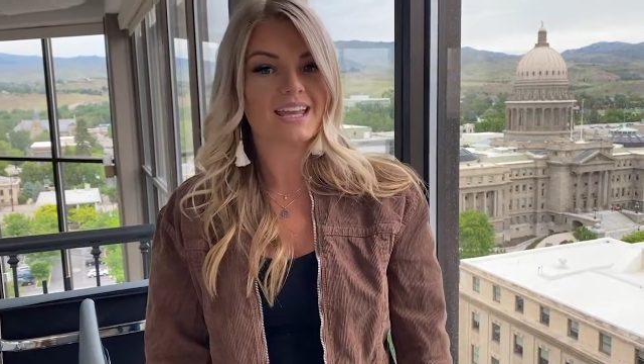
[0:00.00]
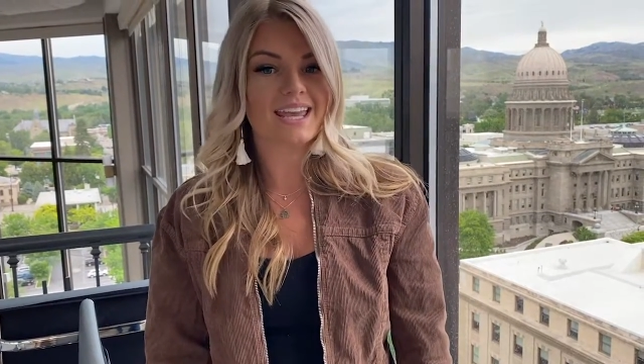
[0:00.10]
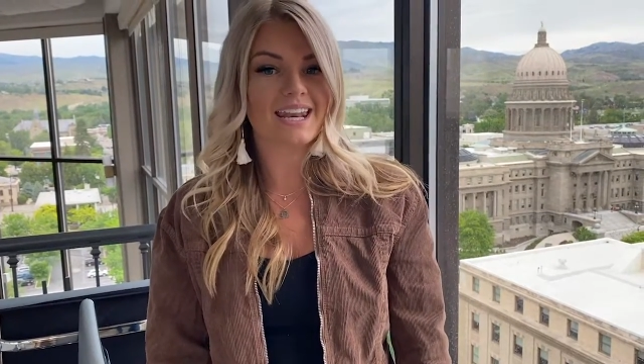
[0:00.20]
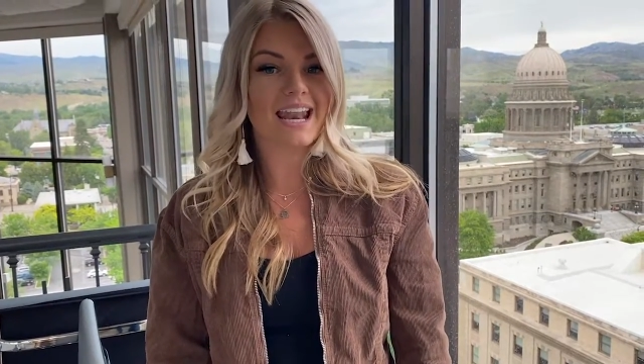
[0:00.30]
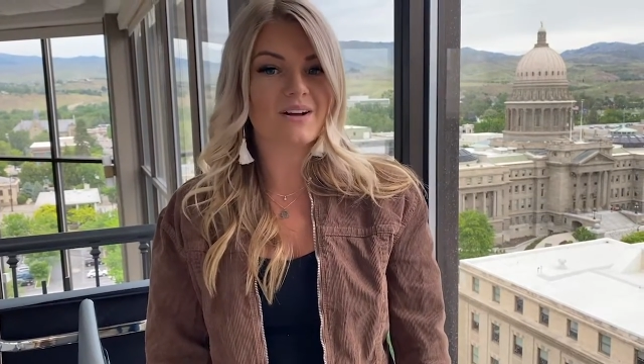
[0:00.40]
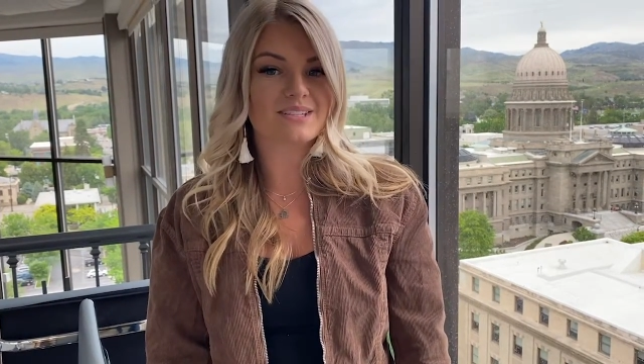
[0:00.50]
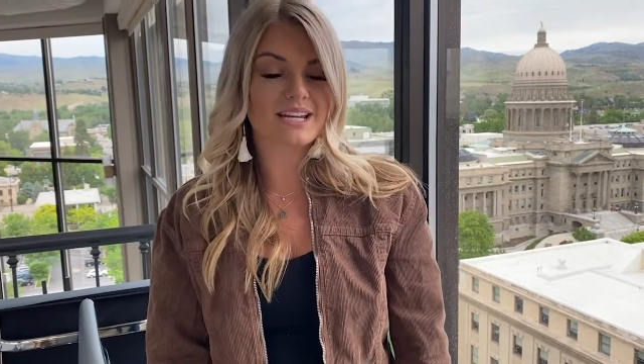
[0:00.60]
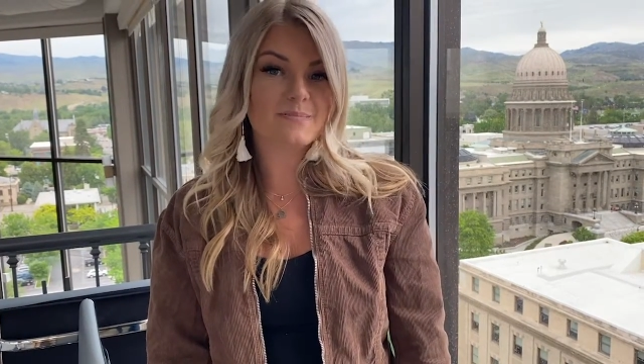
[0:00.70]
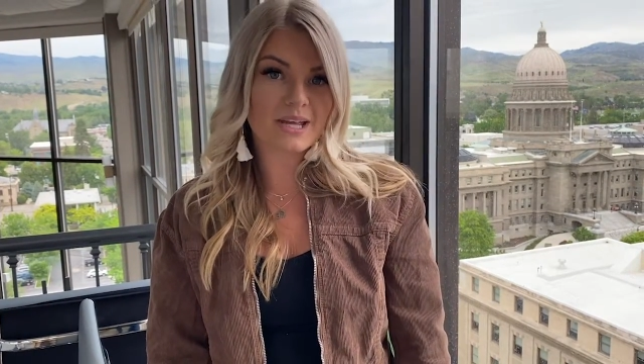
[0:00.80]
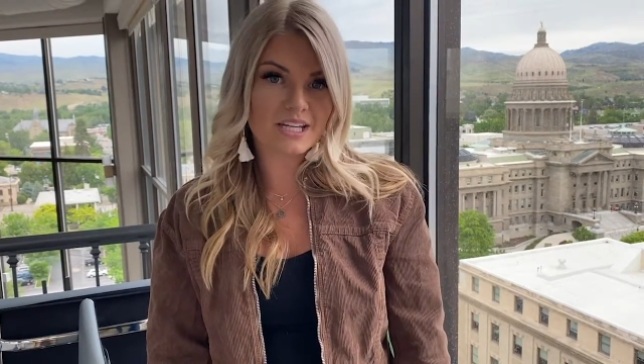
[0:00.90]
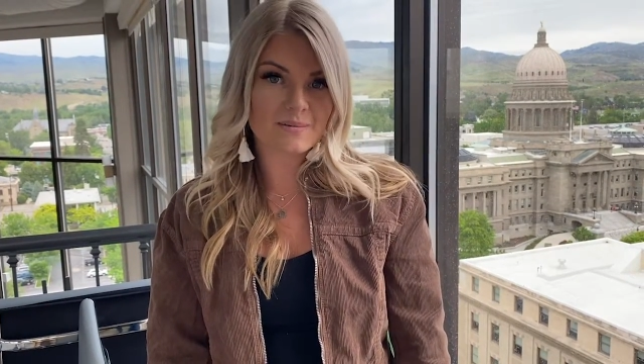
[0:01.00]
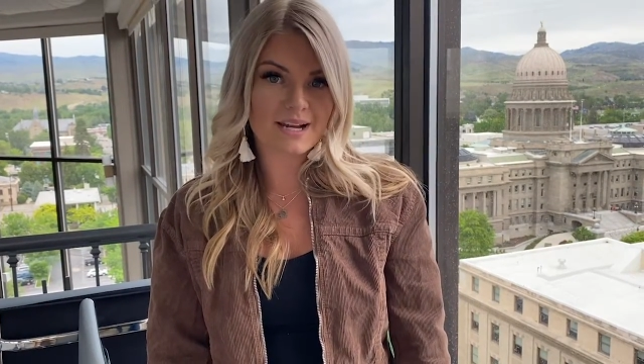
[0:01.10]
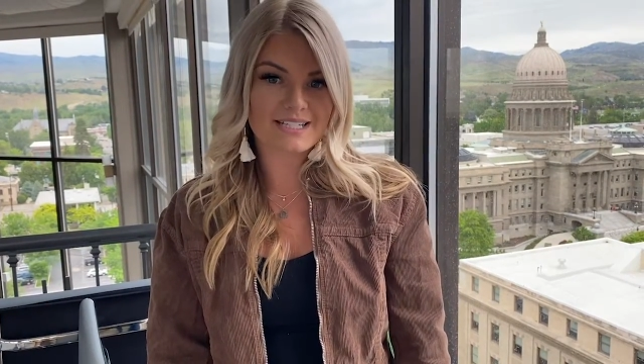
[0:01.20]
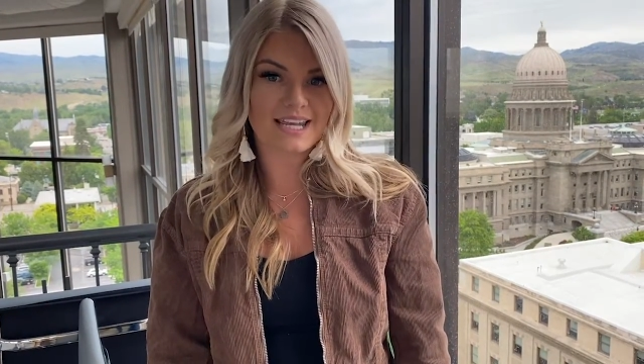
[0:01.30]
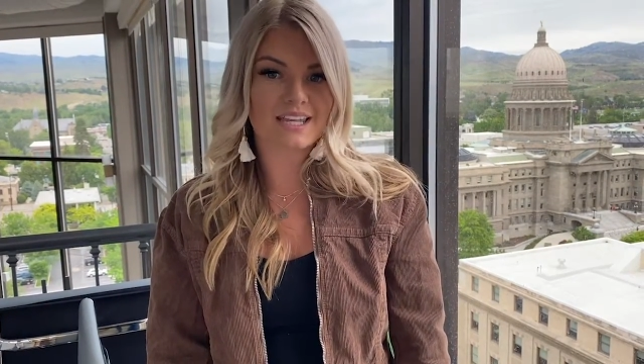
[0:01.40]
get an outside opinion by
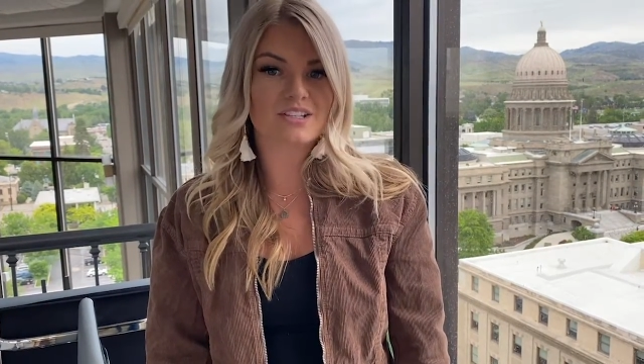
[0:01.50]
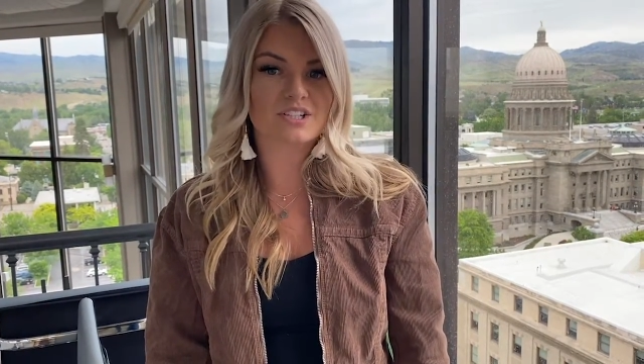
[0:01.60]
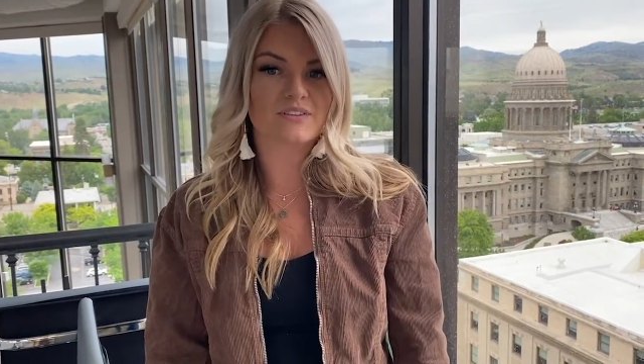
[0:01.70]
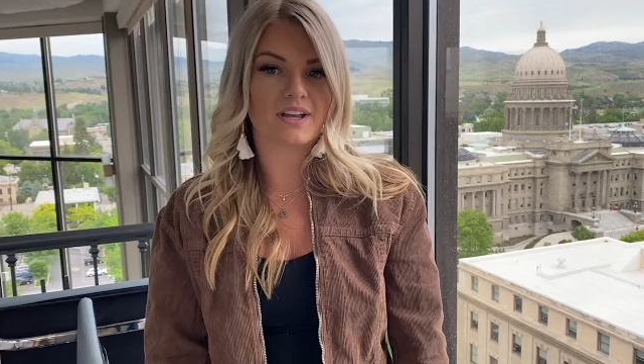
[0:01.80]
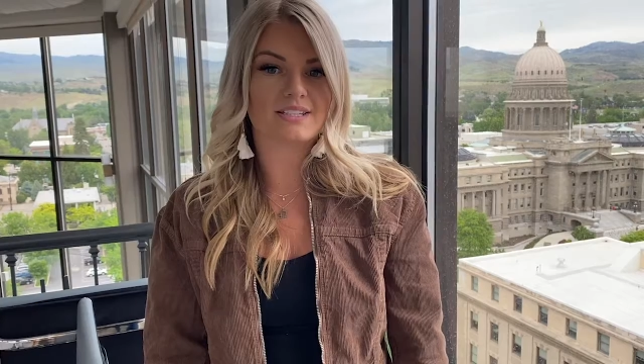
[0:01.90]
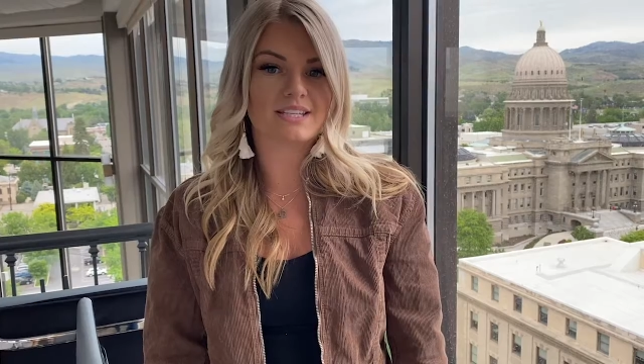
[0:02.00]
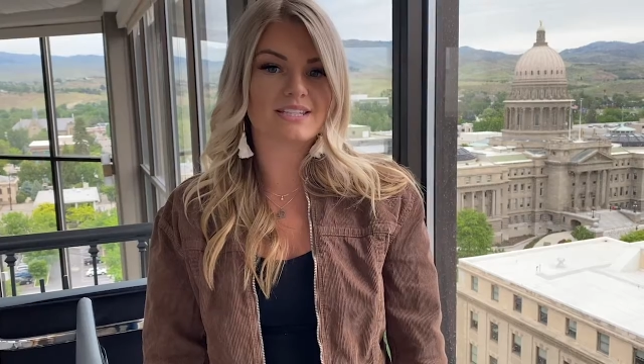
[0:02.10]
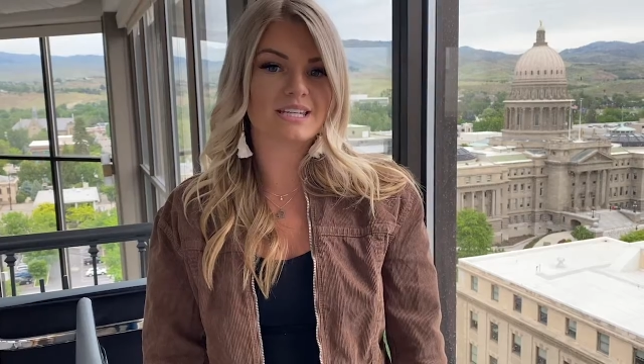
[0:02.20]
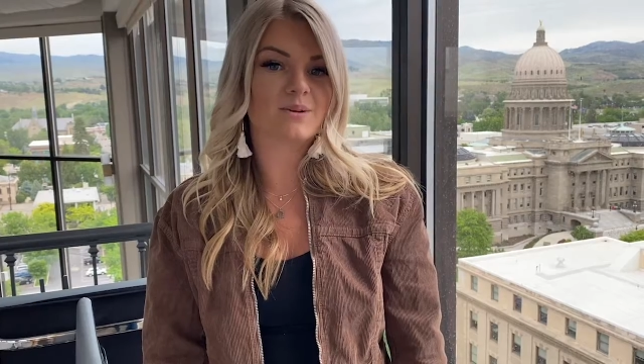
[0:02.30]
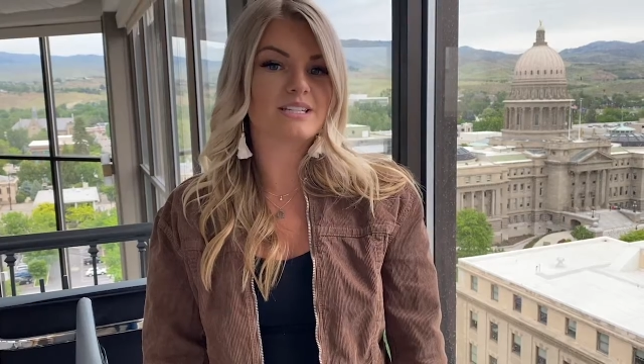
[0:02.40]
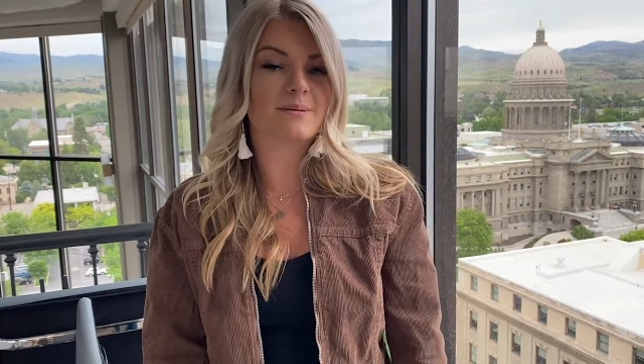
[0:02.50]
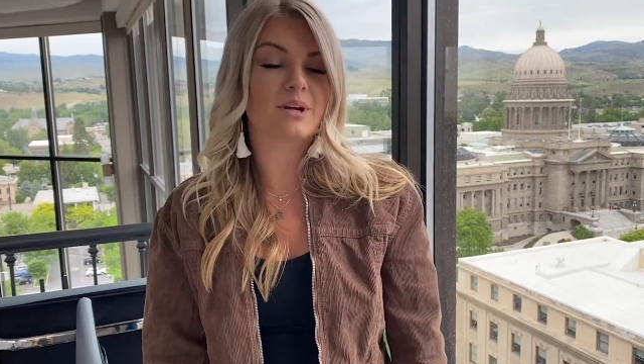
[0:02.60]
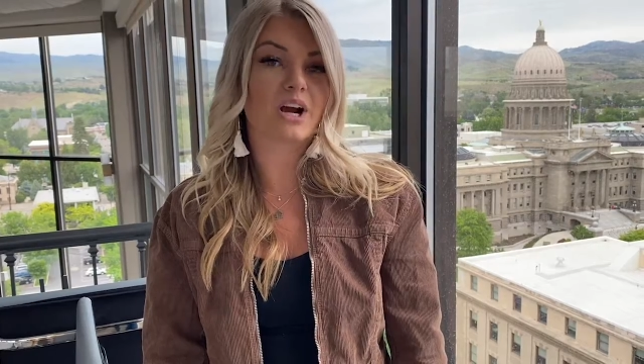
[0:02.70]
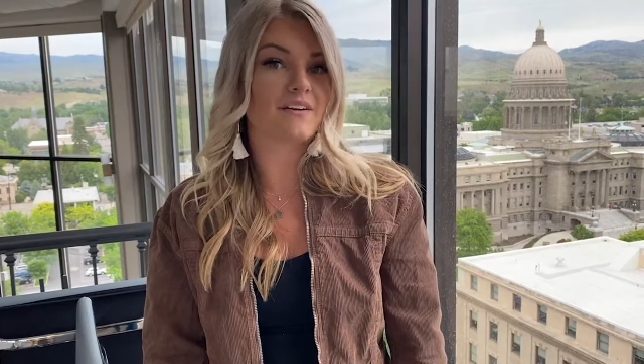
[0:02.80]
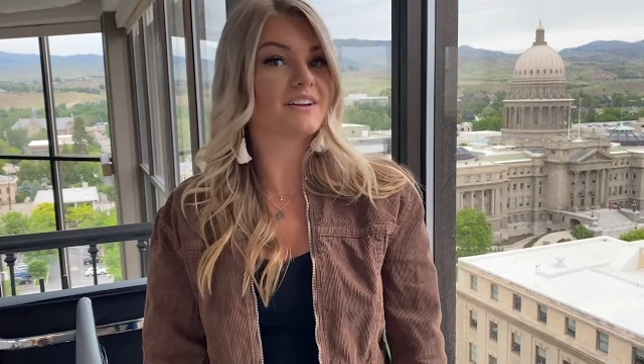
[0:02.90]
taking surveys to see what
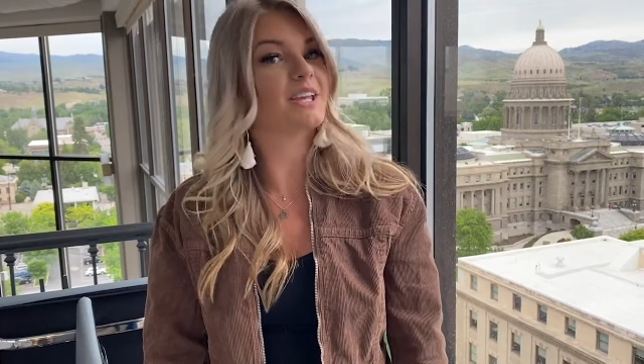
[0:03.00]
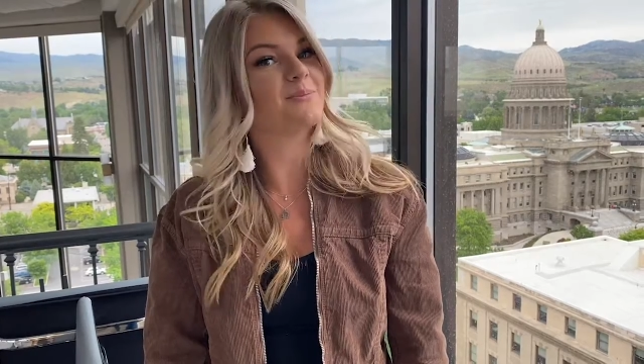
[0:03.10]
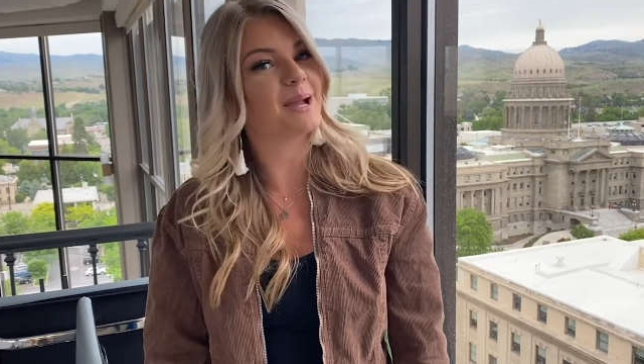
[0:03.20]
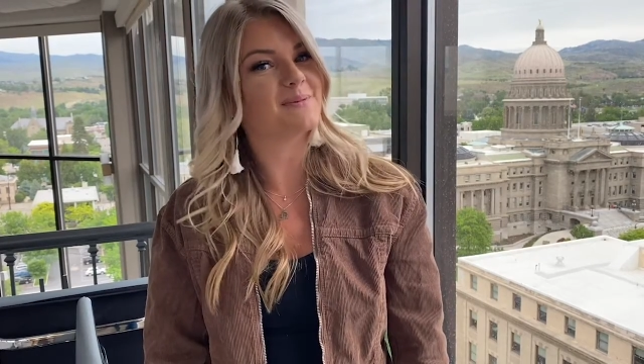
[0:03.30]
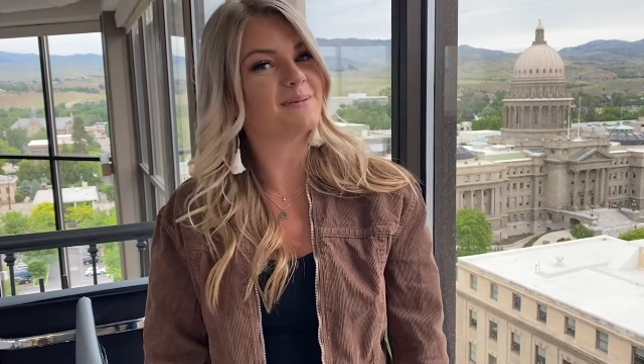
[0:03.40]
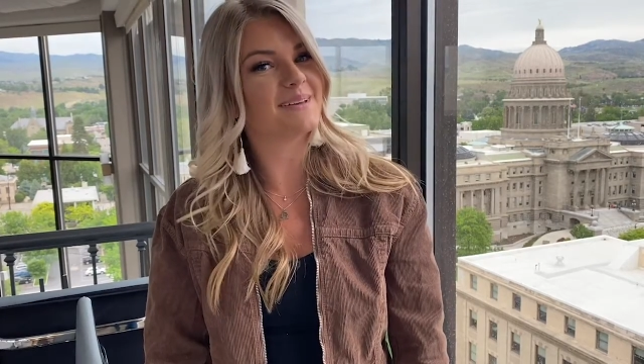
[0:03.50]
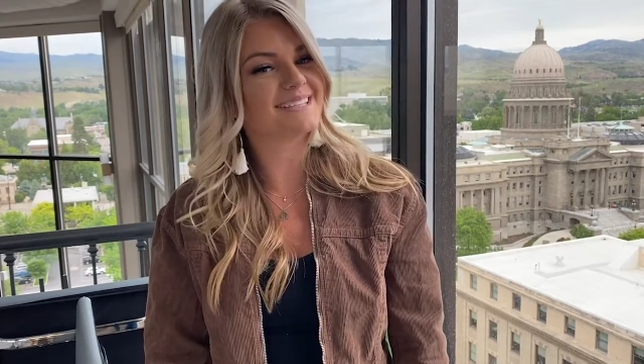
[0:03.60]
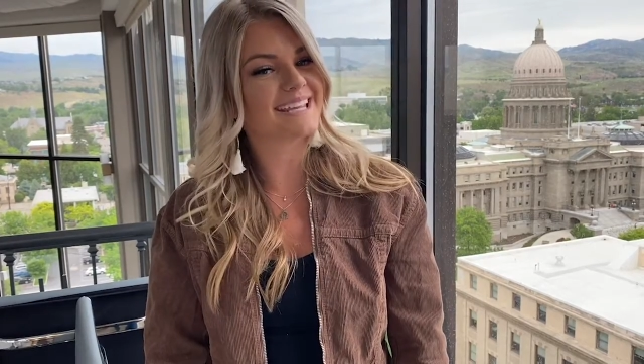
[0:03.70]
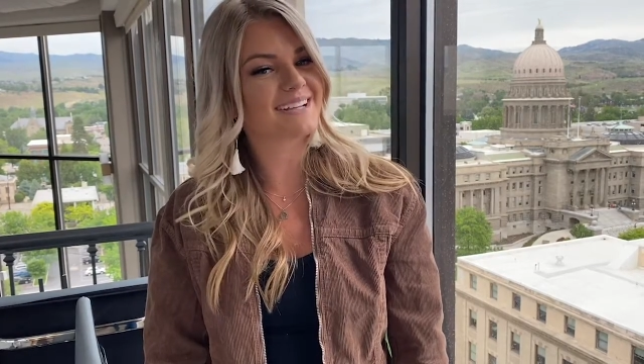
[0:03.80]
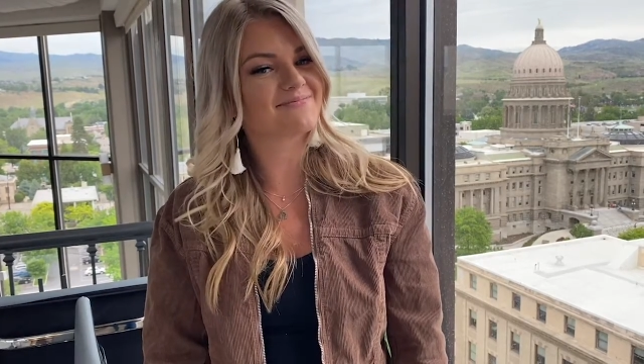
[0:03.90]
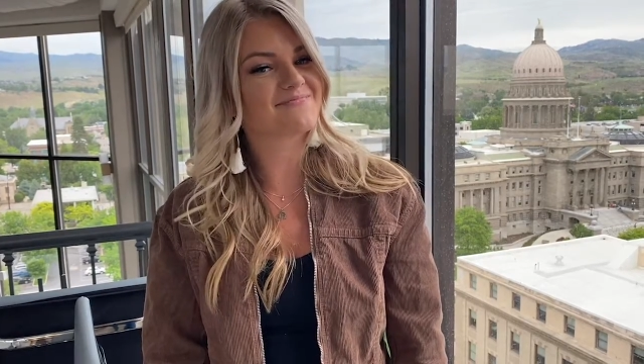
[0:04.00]
demographic you might be missing.